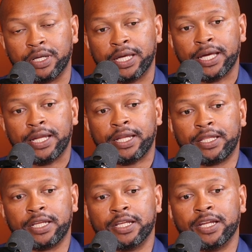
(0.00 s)
Yeah.
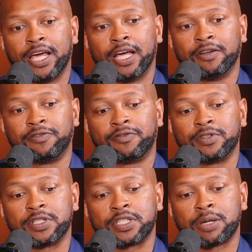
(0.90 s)
That they didn't have
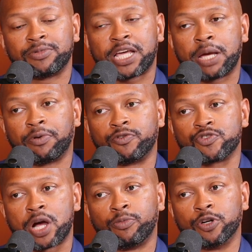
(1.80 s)
some type of
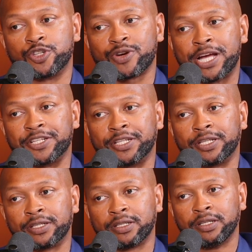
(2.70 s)
trauma or
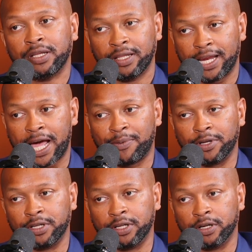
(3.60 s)
tragedy that
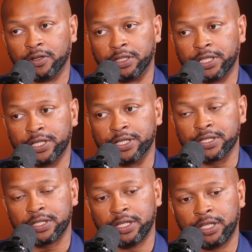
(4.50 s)
happened in their early
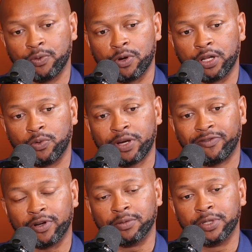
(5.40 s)
years that they're running away
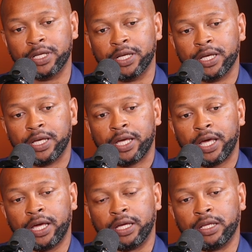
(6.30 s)
from.
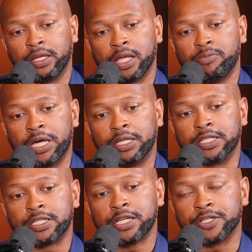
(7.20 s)
And they made
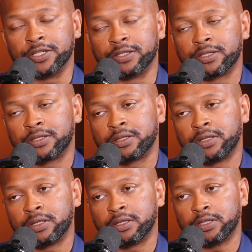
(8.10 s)
decisions
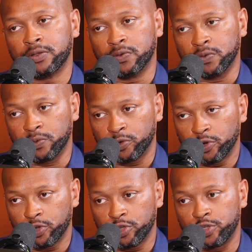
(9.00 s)
to
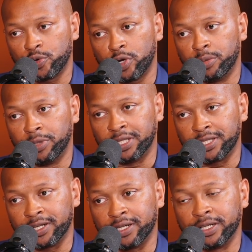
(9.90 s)
join the
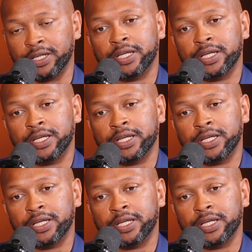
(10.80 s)
military.